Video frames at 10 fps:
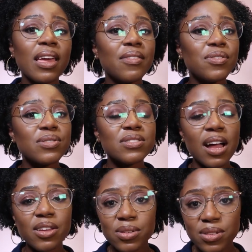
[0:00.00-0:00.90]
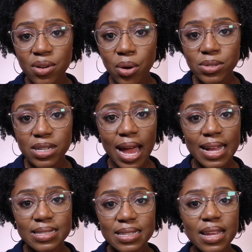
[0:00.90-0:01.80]
If you start using kojic
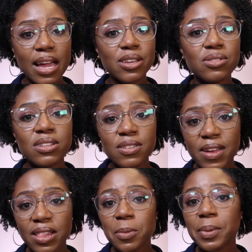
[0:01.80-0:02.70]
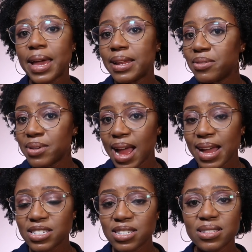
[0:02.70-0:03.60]
acid you develop any
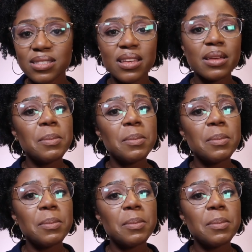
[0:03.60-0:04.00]
reactions,